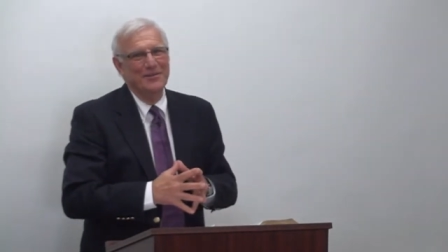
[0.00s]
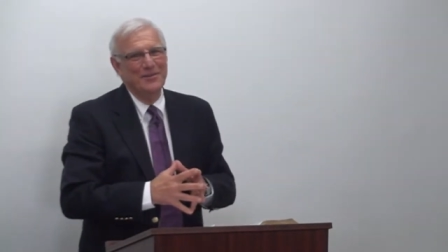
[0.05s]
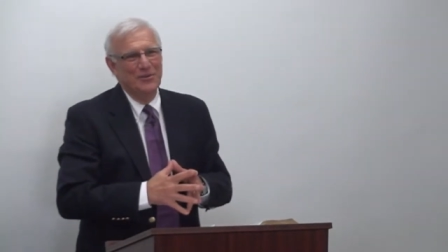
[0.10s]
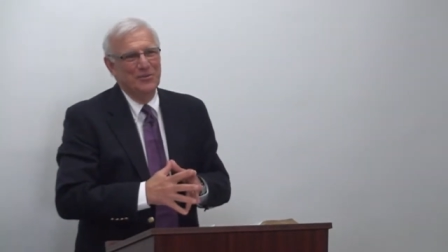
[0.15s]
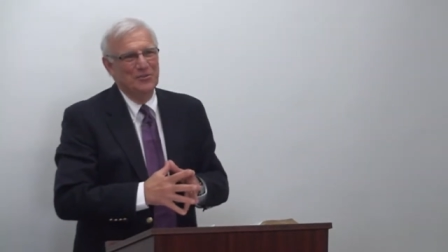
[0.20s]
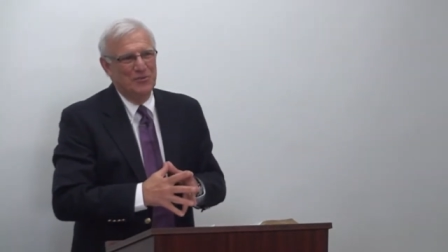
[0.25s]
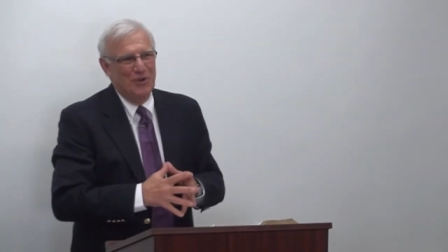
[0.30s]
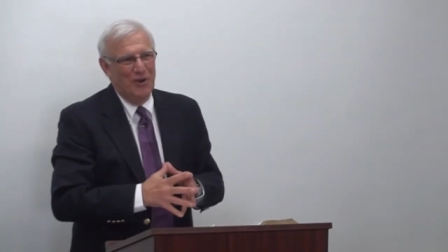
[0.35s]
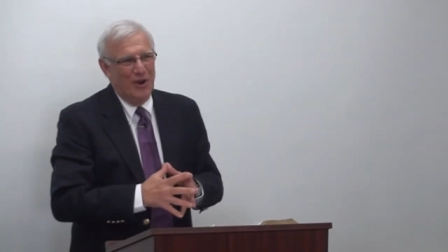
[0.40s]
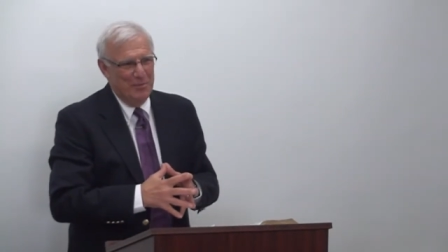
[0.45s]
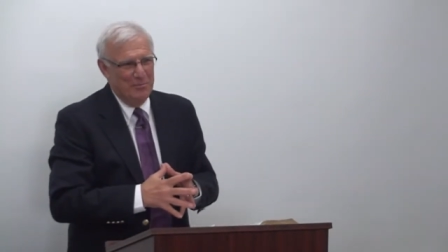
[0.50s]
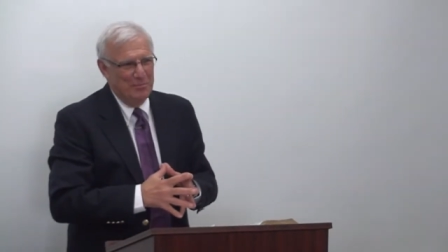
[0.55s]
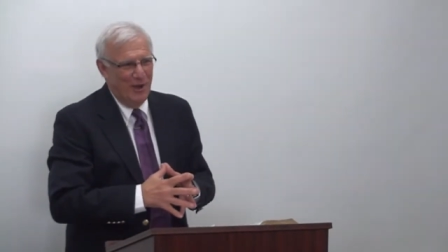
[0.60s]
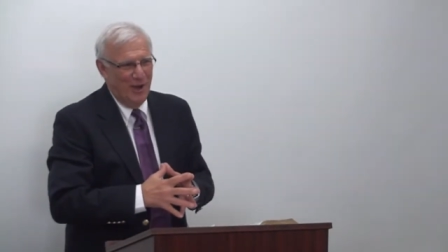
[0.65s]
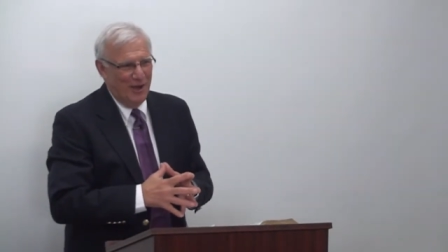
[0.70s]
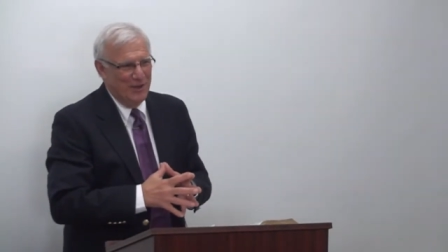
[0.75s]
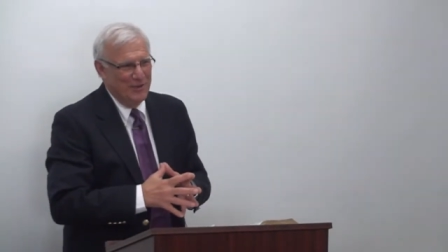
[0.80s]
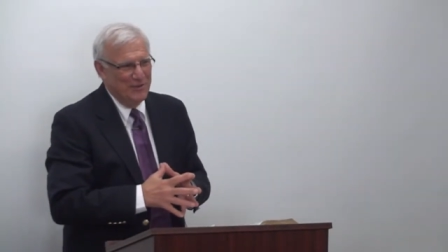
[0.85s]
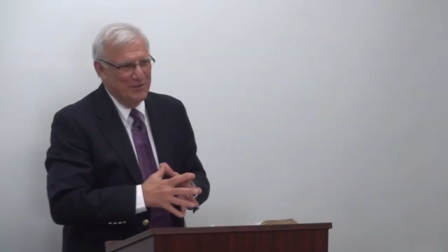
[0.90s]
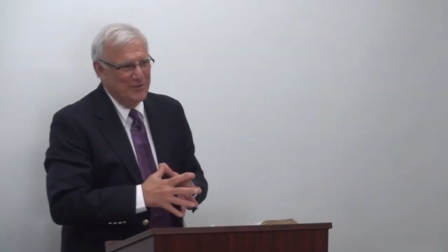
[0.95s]
the
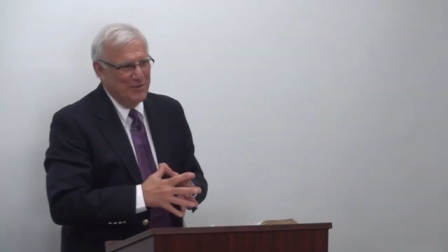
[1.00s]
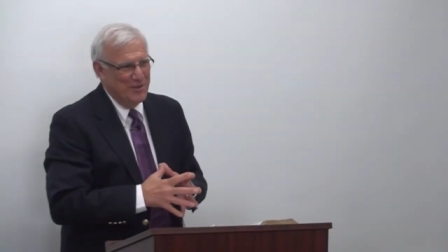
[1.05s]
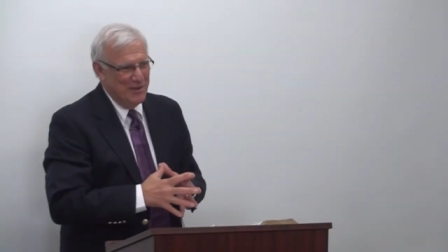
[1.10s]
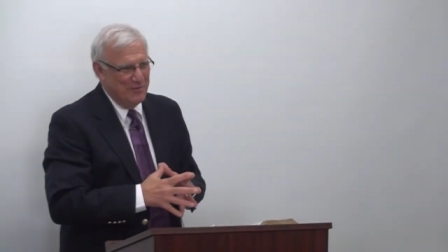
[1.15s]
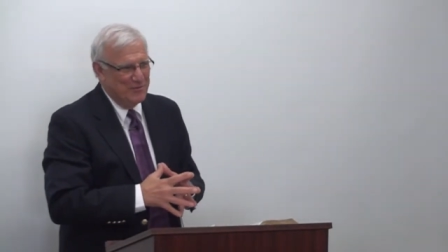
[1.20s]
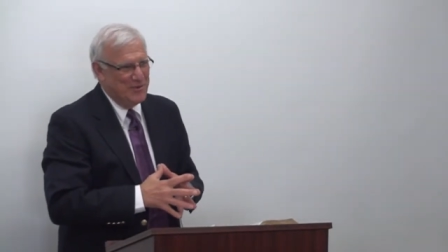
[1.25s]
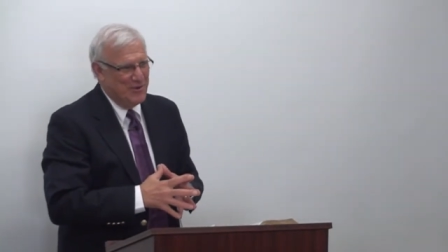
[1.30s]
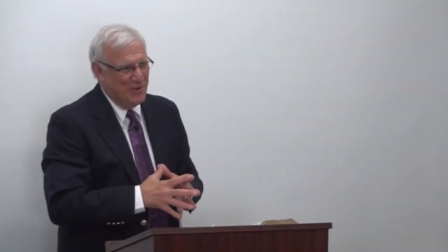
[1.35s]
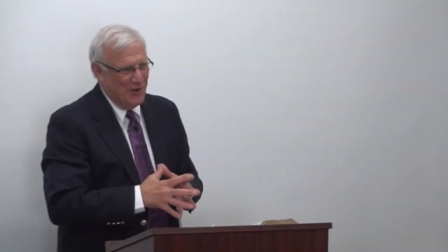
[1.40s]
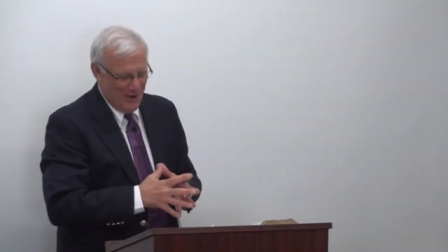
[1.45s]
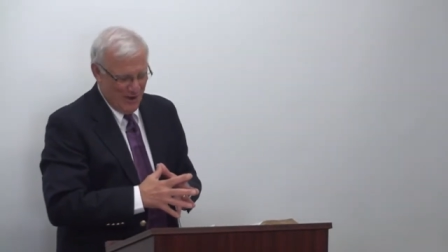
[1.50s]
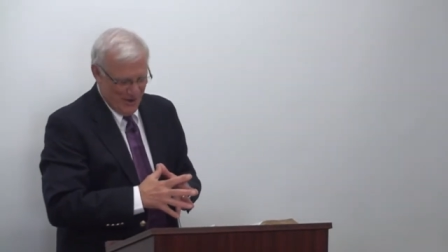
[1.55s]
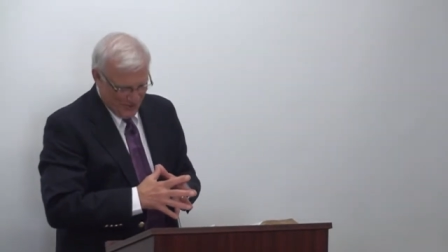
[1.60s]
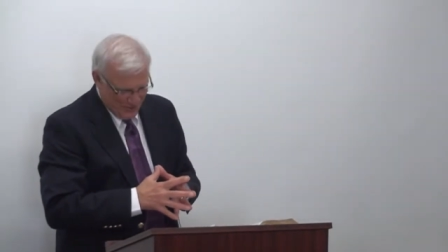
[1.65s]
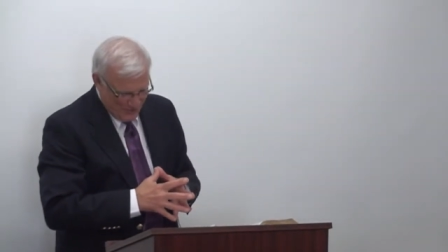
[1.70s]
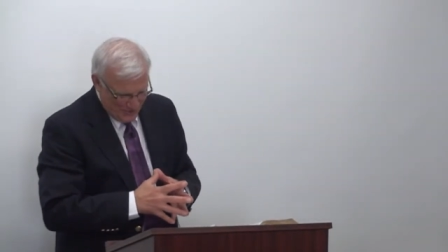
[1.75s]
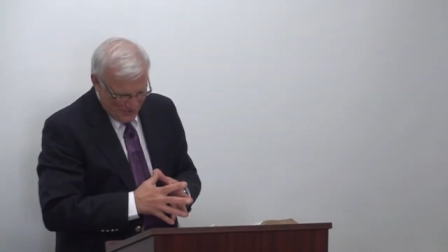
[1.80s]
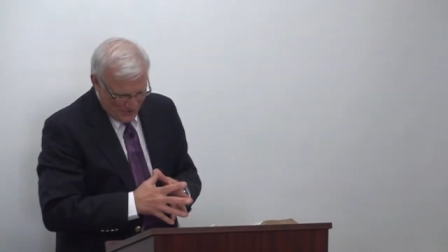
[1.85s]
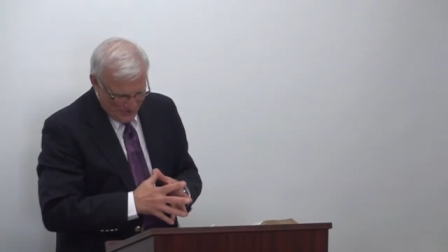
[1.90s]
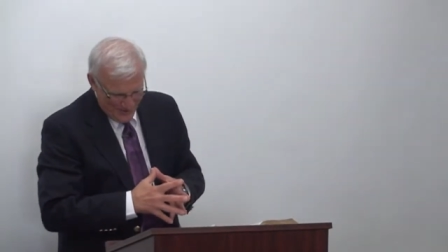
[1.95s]
Starbucks gift
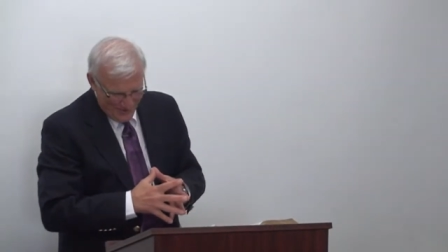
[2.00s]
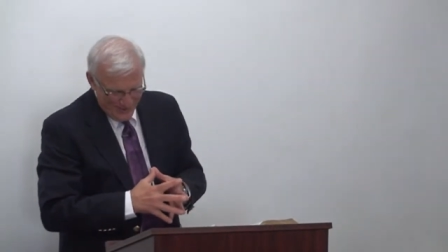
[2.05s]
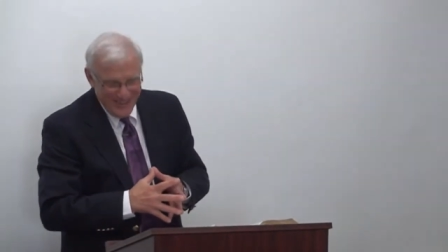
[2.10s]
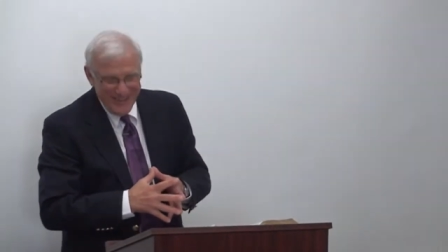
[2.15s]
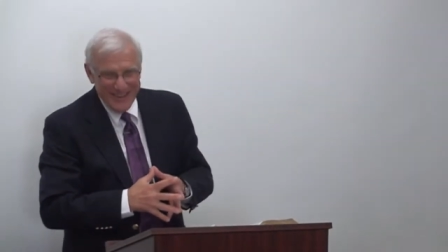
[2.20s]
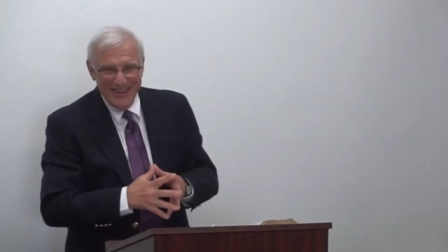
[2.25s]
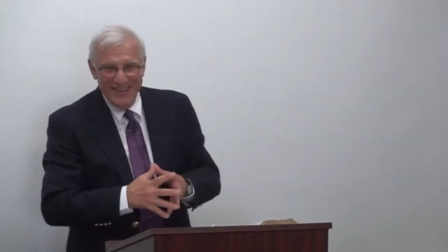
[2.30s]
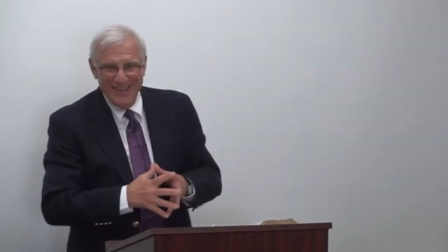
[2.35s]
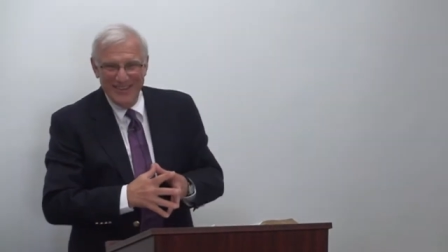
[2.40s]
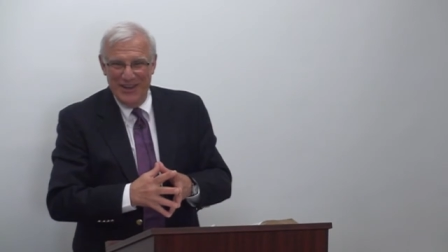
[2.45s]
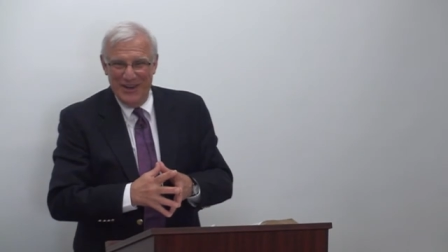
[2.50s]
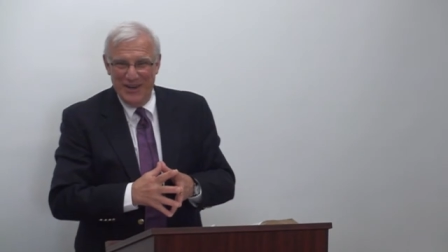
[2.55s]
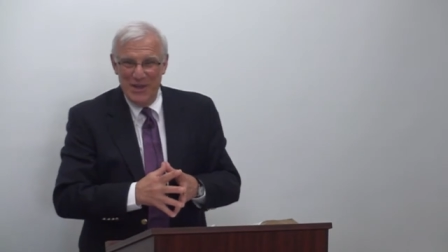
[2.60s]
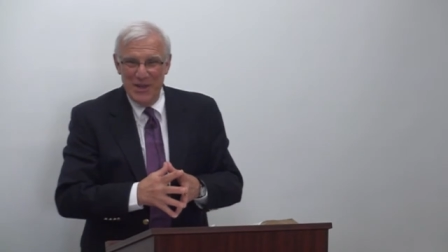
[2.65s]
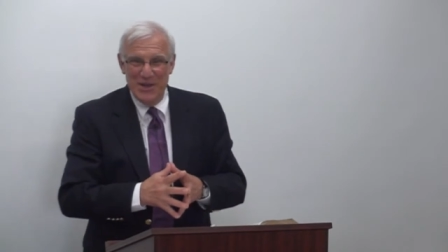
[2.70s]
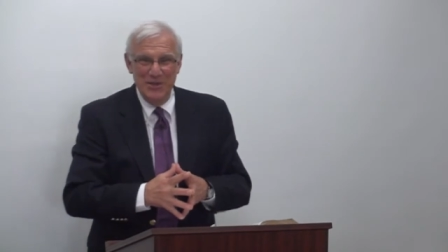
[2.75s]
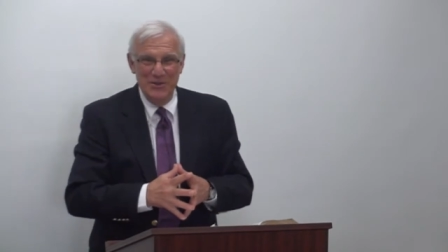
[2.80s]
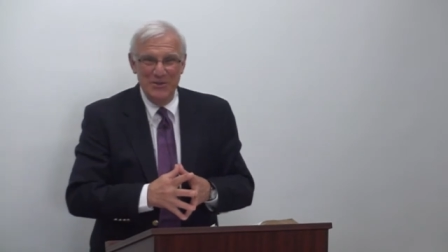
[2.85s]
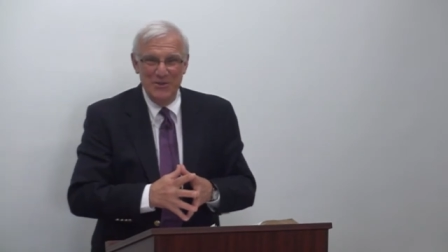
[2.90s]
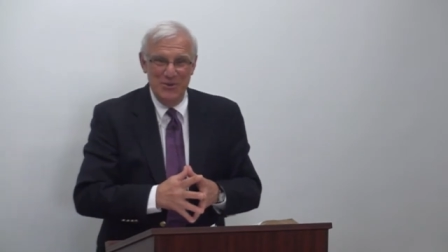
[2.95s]
cards that
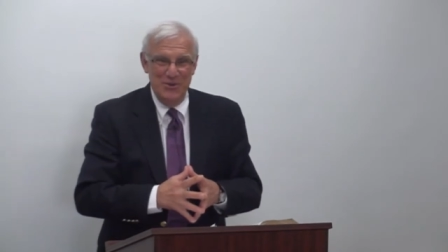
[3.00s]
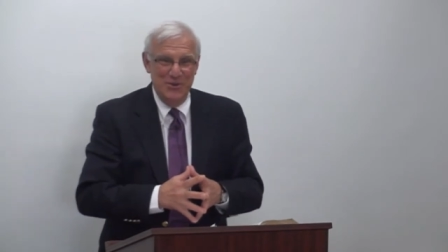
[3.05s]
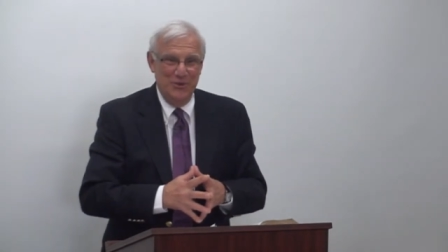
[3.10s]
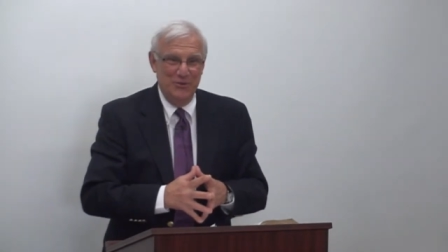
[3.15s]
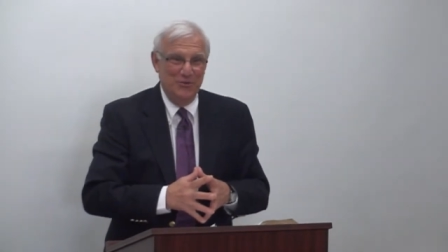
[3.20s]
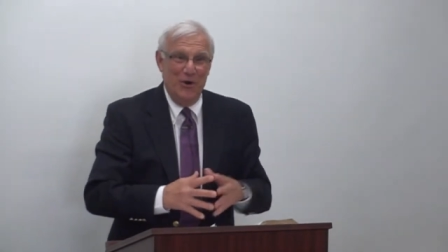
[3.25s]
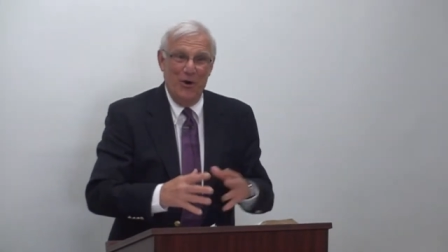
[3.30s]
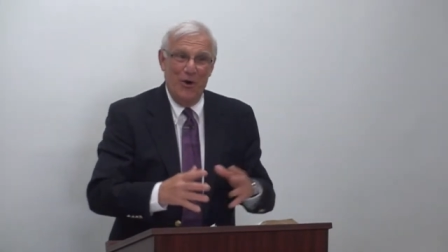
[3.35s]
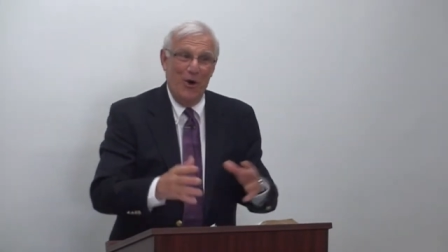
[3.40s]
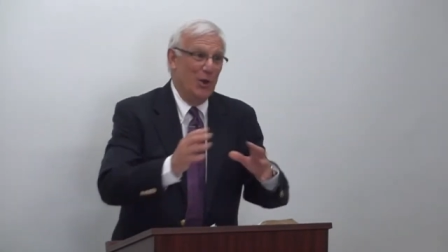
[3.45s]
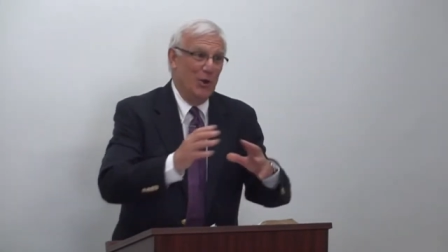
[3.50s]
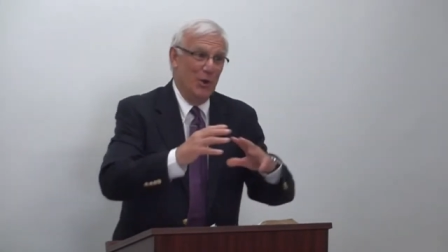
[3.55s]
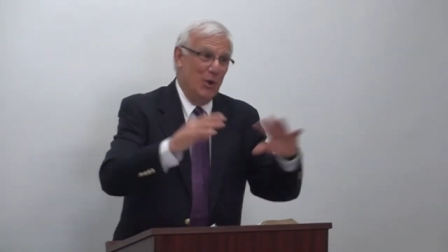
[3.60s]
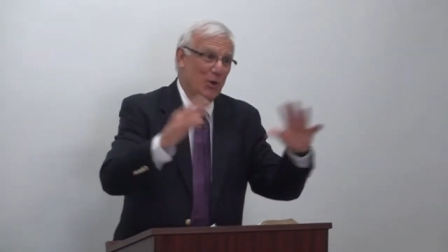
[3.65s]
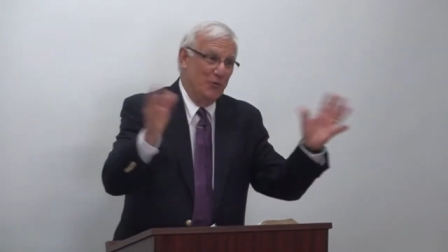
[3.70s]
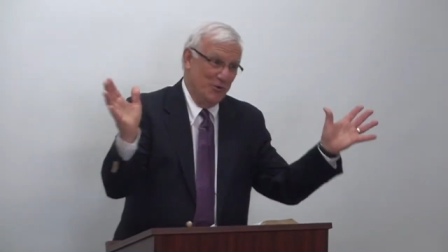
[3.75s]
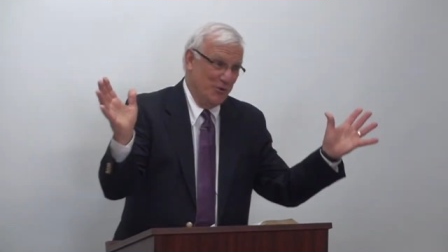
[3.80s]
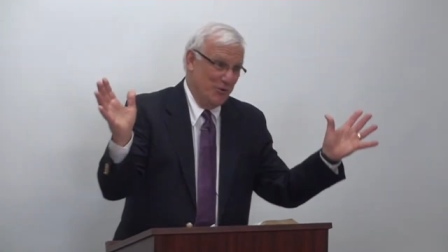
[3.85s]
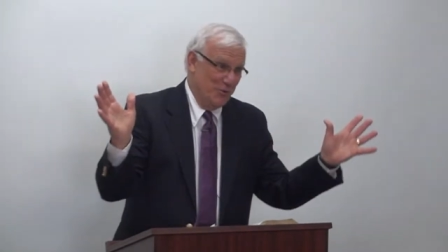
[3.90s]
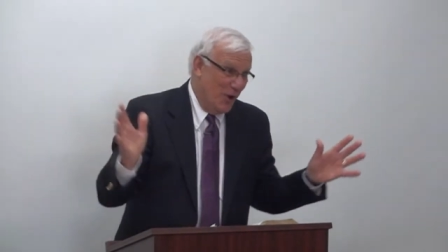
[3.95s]
he can use all
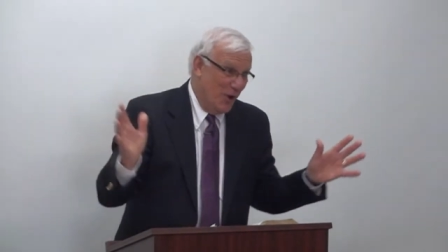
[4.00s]
over